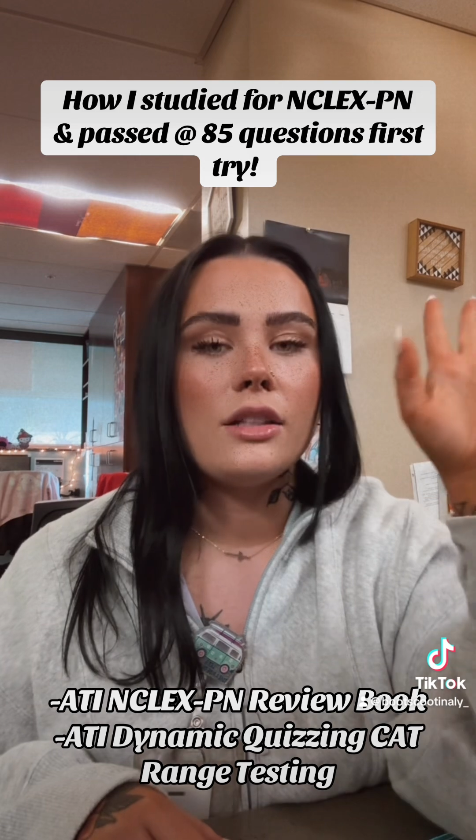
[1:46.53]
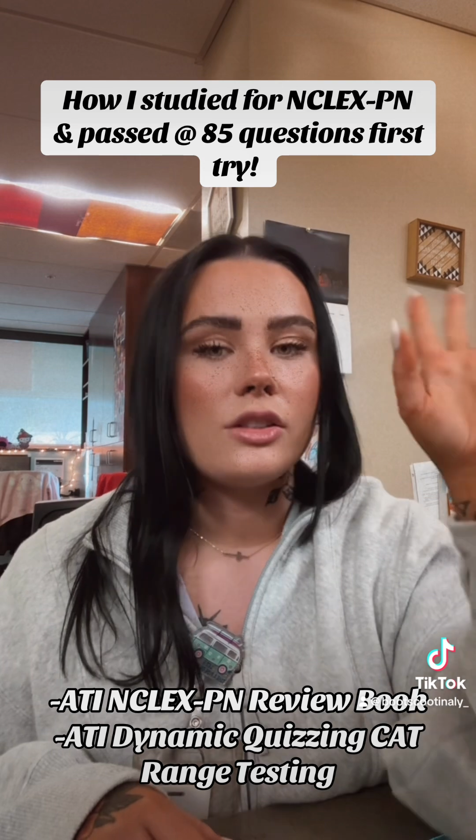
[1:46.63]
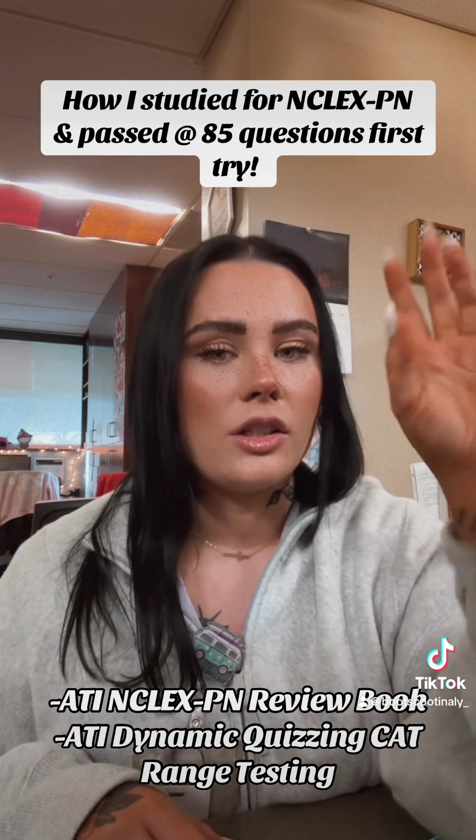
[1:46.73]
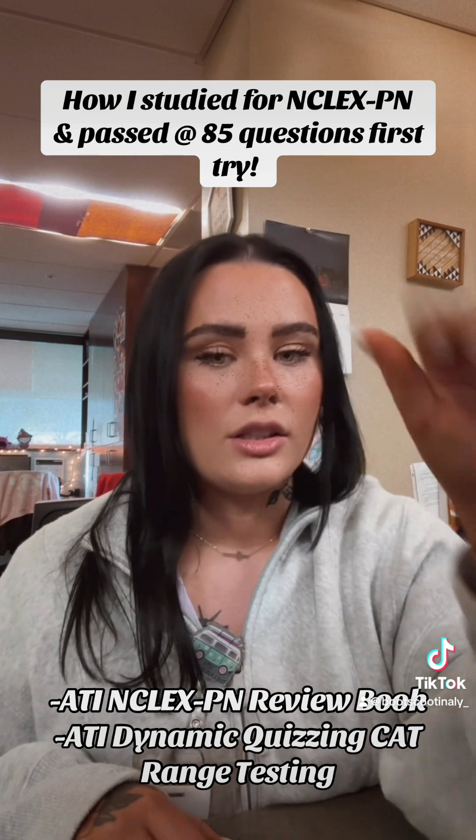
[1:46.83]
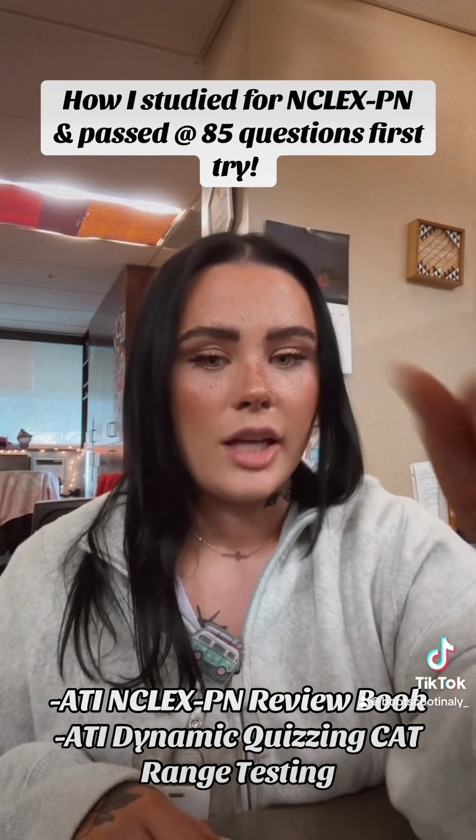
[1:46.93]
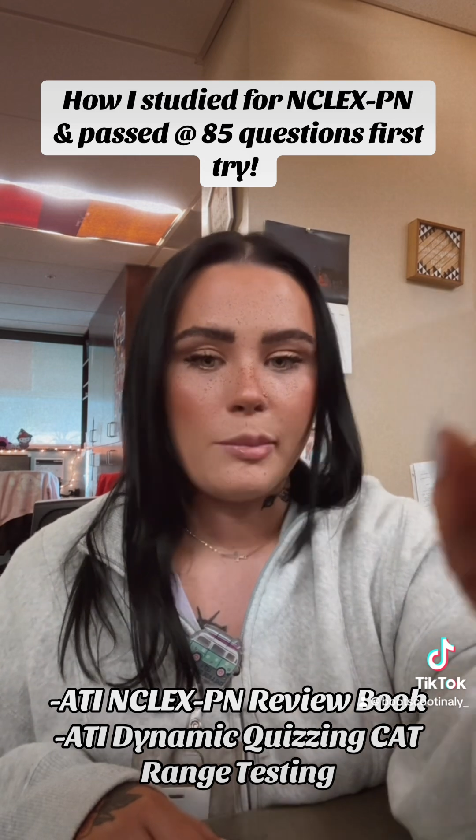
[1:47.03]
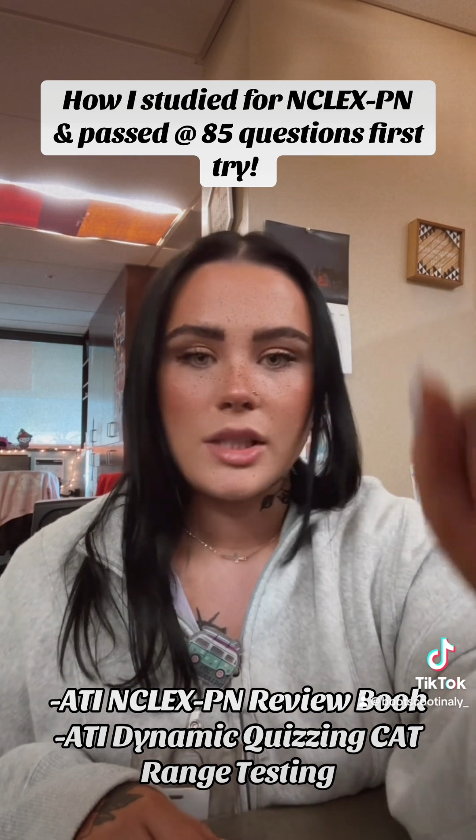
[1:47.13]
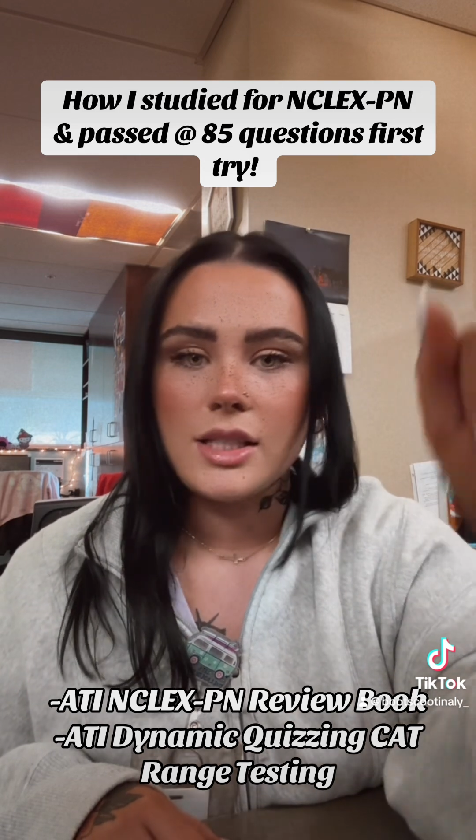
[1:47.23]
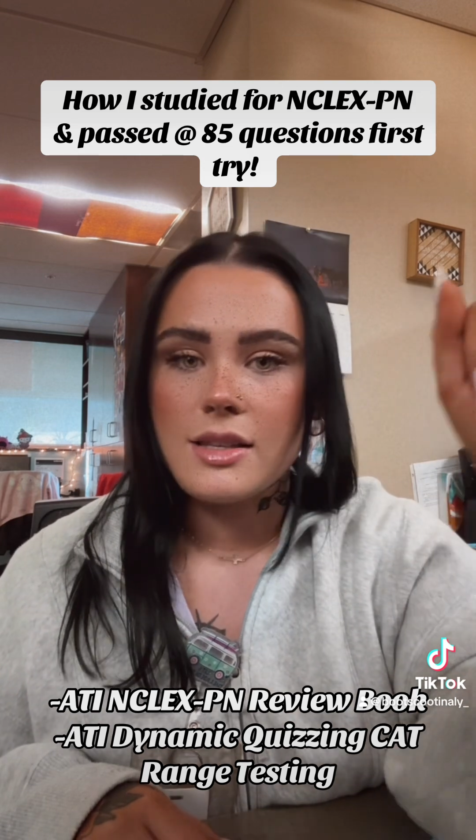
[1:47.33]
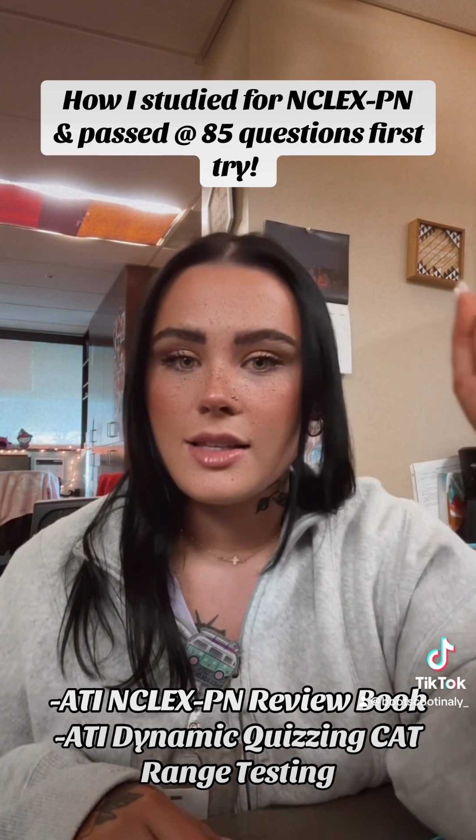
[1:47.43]
certain type of
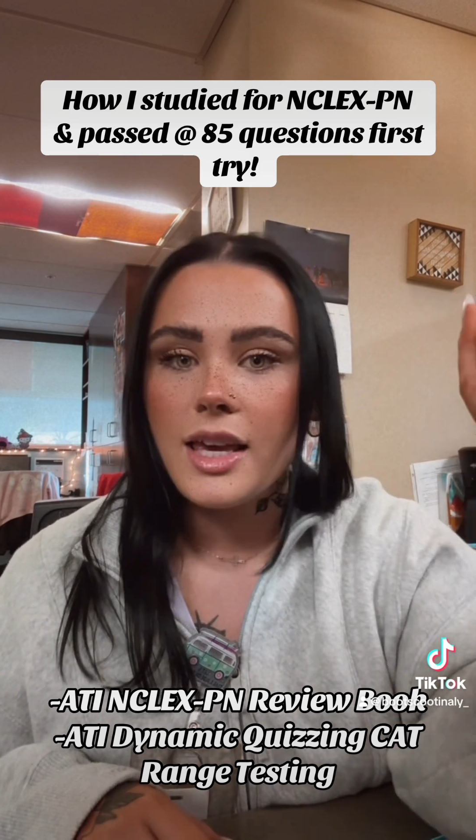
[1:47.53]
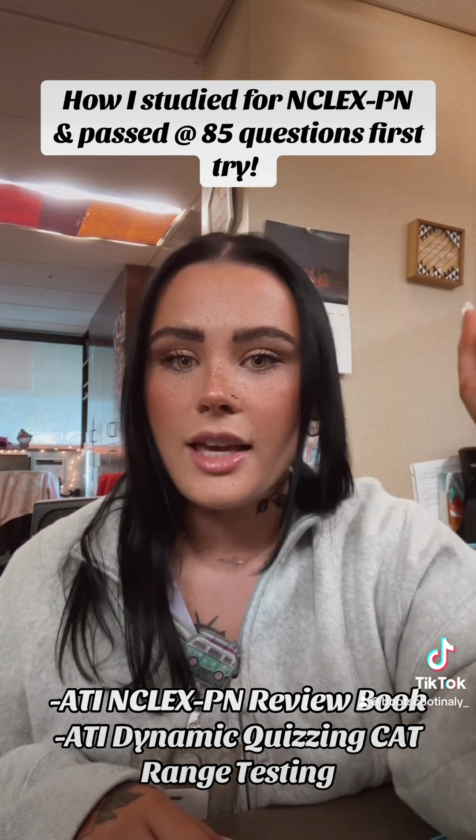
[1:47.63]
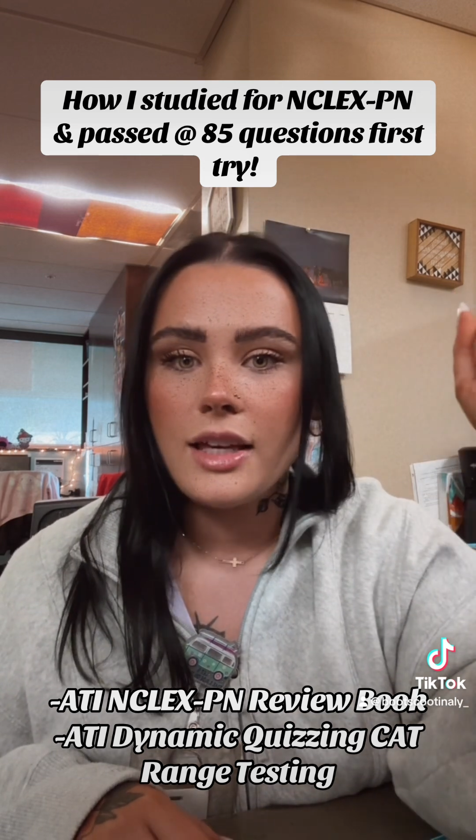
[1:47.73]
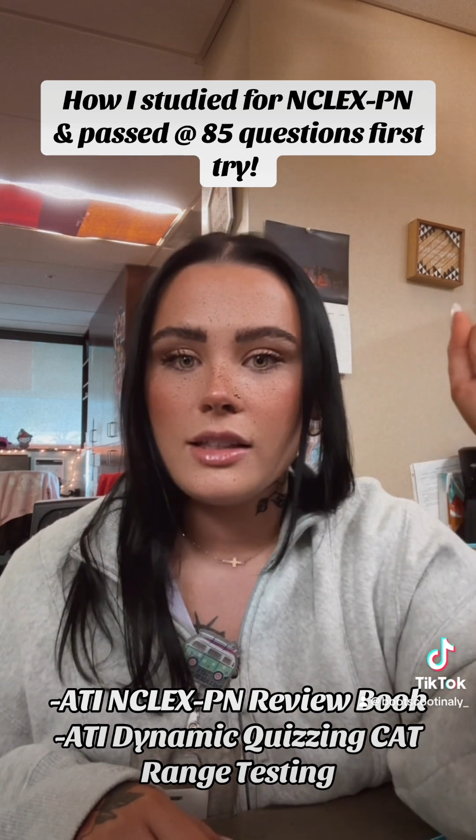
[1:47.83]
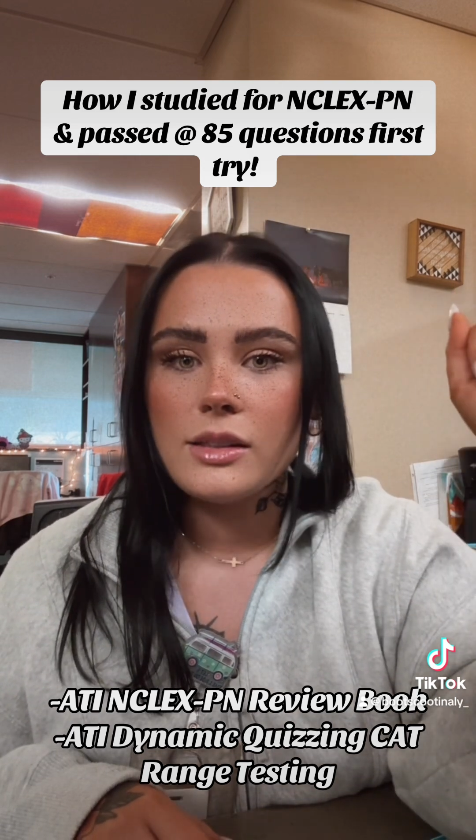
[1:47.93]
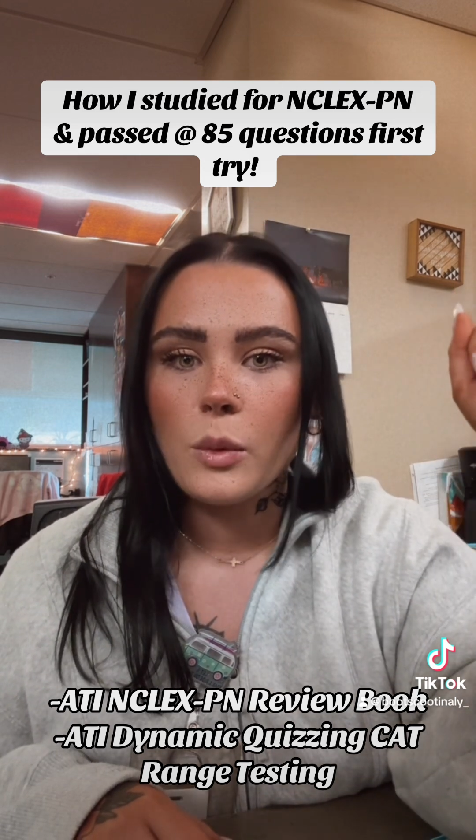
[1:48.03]
disease,